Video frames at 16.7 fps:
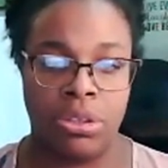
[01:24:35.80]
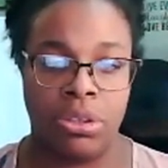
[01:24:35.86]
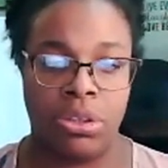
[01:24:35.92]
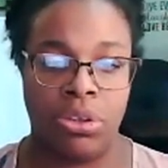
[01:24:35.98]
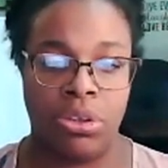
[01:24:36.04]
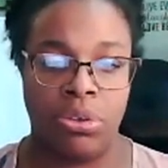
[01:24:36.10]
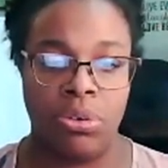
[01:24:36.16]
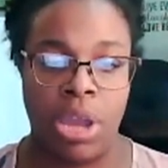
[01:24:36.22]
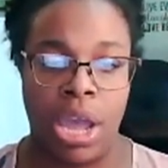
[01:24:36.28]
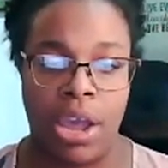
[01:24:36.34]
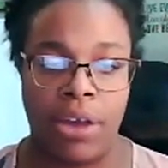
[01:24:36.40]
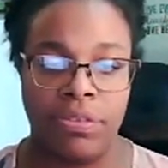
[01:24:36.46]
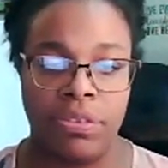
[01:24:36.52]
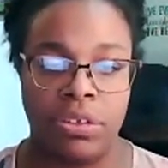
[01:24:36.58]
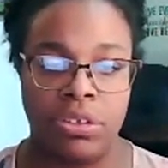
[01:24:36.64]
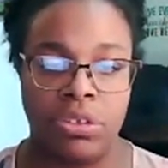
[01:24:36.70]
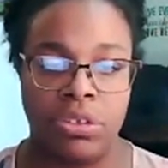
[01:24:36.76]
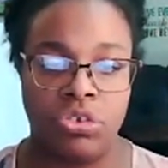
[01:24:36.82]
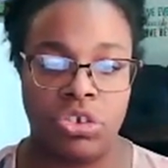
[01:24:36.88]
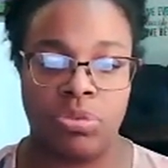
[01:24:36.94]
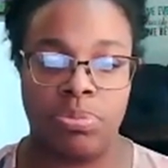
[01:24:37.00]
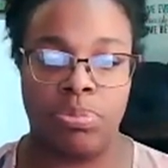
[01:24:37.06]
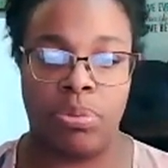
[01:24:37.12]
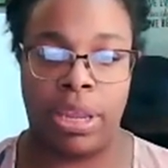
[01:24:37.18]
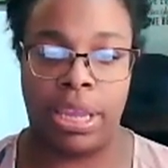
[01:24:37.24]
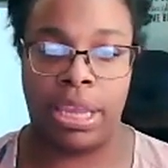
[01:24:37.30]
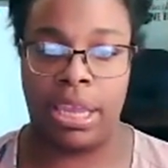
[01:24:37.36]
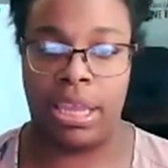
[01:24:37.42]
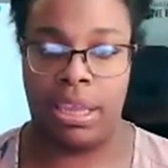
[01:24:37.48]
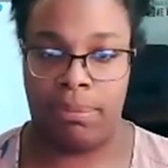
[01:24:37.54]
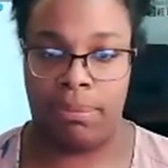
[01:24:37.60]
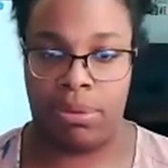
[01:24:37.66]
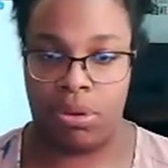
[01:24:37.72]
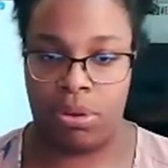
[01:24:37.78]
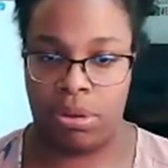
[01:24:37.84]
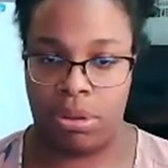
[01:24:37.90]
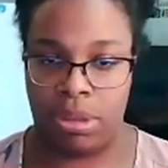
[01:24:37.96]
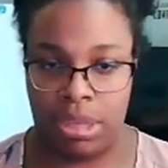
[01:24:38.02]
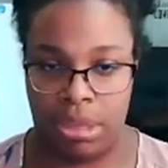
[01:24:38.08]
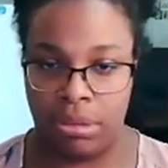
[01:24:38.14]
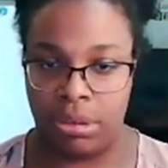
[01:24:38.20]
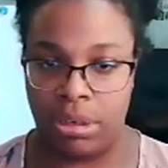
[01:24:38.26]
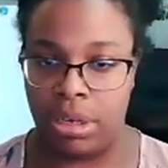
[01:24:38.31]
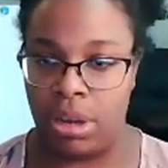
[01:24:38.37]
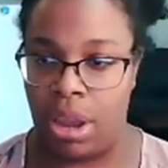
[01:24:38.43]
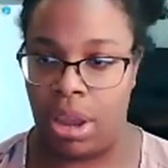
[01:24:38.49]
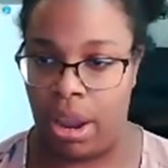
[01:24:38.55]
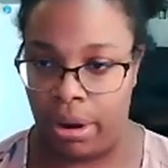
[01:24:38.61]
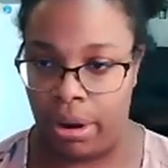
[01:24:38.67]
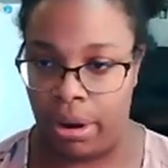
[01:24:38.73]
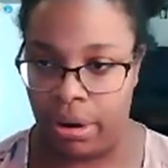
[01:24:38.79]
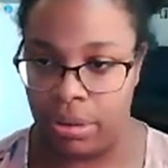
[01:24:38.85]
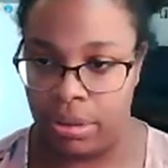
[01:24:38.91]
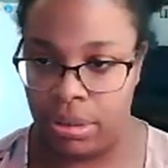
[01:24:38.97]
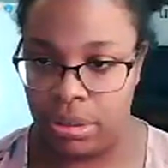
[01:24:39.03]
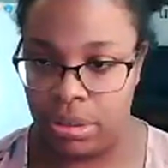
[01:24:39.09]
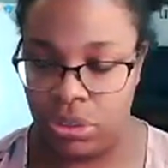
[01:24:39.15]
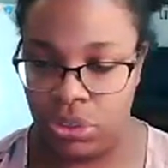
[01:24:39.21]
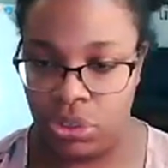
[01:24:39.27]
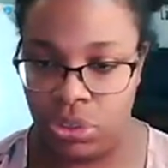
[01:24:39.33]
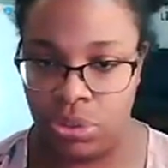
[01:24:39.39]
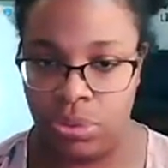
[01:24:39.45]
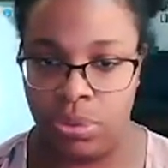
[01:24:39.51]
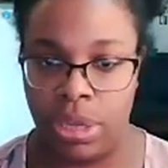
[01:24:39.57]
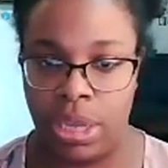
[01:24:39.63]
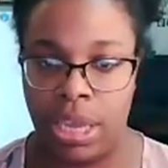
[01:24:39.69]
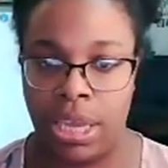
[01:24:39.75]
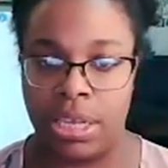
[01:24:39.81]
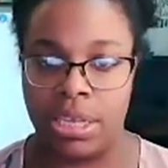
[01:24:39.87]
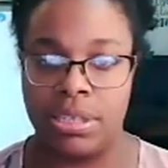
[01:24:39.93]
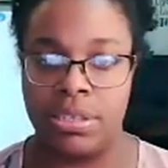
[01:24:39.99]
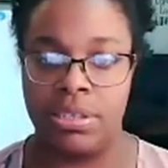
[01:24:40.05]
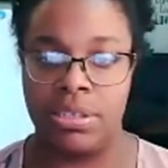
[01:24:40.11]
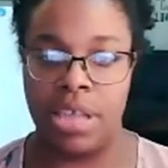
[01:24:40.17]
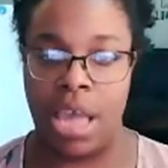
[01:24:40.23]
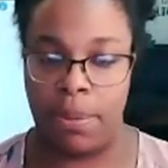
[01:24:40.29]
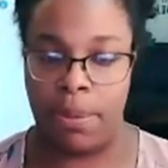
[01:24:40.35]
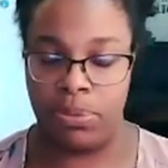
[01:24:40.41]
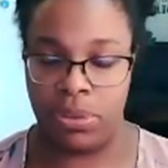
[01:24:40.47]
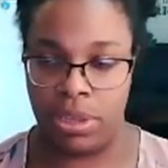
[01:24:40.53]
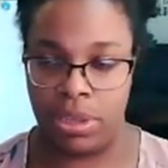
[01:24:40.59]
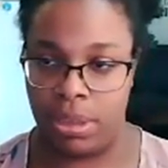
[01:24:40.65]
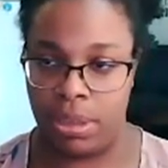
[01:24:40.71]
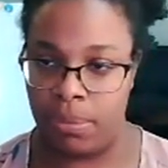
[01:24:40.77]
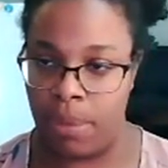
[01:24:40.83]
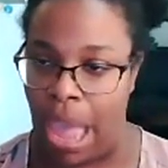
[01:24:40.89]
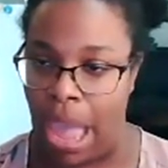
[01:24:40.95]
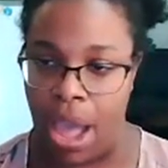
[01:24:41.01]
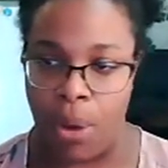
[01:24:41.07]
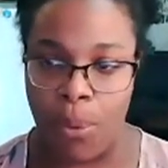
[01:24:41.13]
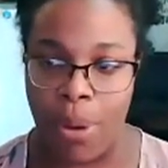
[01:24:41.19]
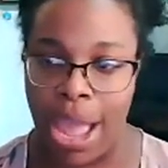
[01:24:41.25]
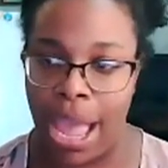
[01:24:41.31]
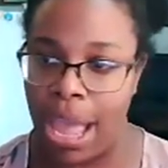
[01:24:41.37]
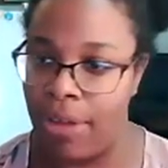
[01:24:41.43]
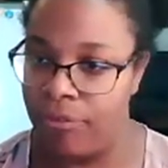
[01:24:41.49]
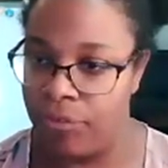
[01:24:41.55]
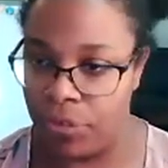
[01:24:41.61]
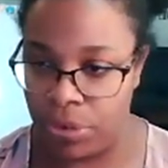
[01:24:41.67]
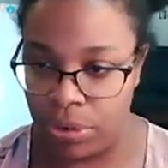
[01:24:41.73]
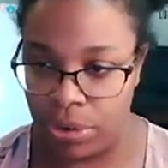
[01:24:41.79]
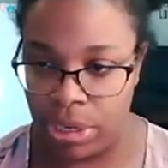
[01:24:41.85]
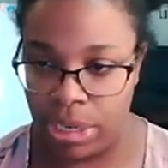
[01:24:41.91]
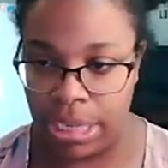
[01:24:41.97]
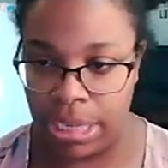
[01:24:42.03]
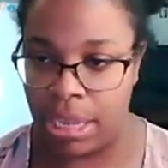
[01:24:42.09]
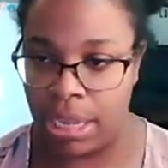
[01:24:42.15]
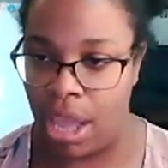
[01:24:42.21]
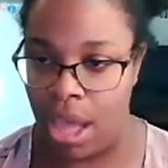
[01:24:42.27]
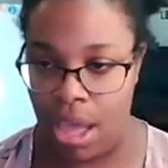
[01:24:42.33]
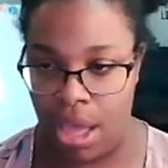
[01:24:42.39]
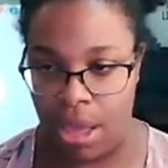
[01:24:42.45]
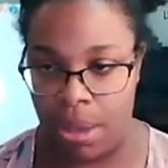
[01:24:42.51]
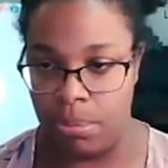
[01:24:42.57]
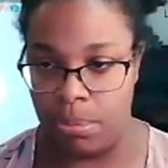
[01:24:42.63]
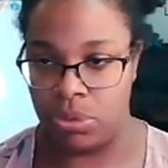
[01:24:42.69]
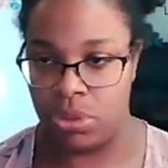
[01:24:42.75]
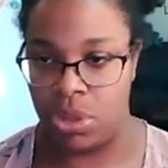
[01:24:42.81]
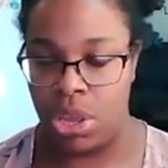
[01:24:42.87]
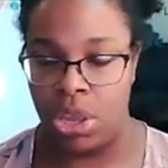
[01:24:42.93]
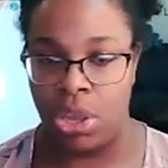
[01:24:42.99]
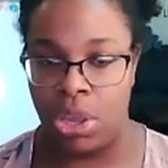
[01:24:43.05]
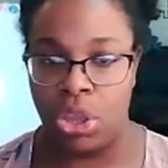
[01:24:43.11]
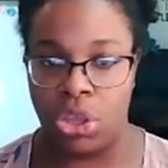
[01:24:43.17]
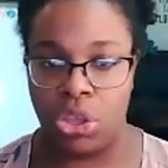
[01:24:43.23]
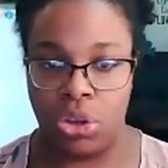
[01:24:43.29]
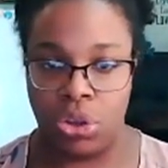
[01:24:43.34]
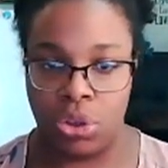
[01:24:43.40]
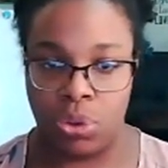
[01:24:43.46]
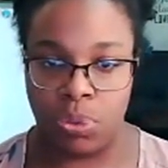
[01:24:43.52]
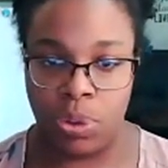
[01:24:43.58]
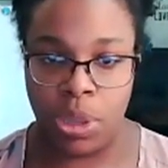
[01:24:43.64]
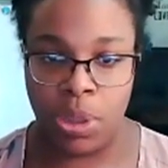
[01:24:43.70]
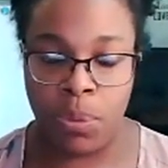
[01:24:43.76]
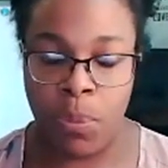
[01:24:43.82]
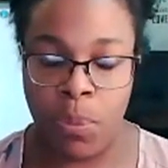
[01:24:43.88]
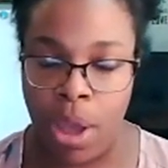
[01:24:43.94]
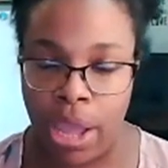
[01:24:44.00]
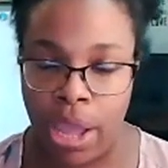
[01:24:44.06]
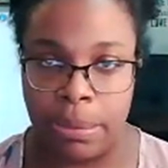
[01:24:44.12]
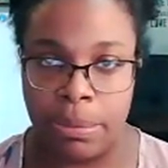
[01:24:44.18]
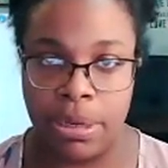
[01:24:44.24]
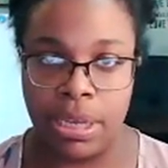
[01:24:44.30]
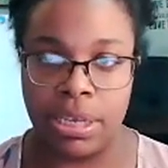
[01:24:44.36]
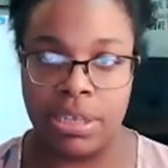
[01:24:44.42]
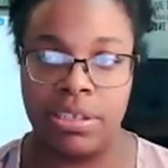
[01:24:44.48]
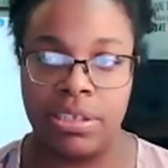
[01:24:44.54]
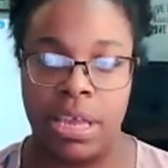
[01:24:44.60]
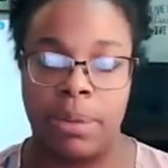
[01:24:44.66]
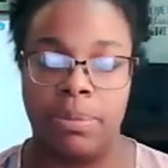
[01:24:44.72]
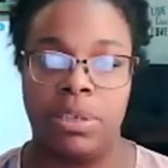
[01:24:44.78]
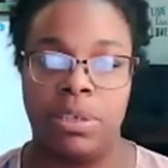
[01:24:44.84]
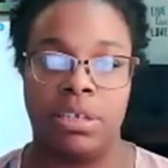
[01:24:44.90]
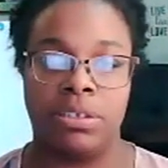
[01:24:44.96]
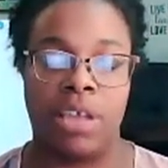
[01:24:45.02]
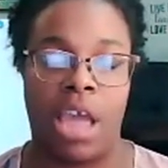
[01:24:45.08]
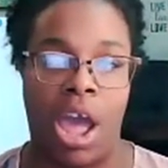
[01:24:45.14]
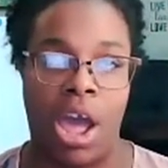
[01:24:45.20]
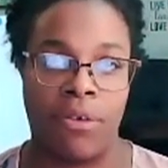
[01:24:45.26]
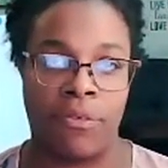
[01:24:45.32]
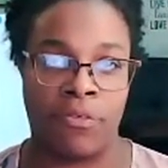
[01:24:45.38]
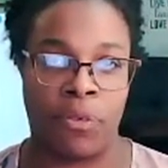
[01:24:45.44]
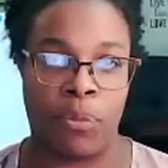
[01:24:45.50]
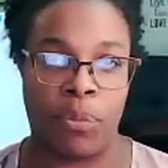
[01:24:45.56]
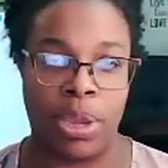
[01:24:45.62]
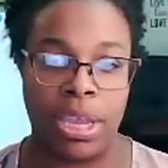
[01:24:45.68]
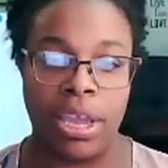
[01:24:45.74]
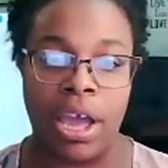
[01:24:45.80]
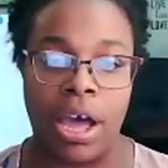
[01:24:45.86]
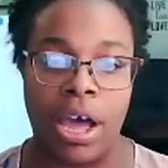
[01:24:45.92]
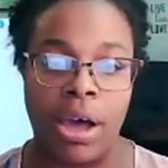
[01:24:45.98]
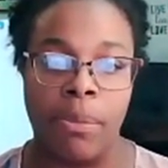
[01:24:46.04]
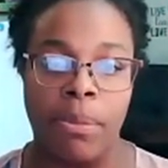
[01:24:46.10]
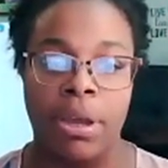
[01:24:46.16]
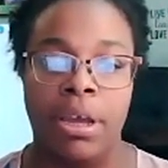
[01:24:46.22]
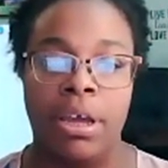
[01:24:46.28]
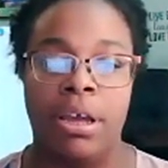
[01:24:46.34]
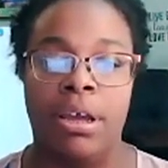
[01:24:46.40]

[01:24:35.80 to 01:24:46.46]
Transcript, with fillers: you have to just bring him your yielded heart to accept him however he comes. You know, we want him to accept us however we come,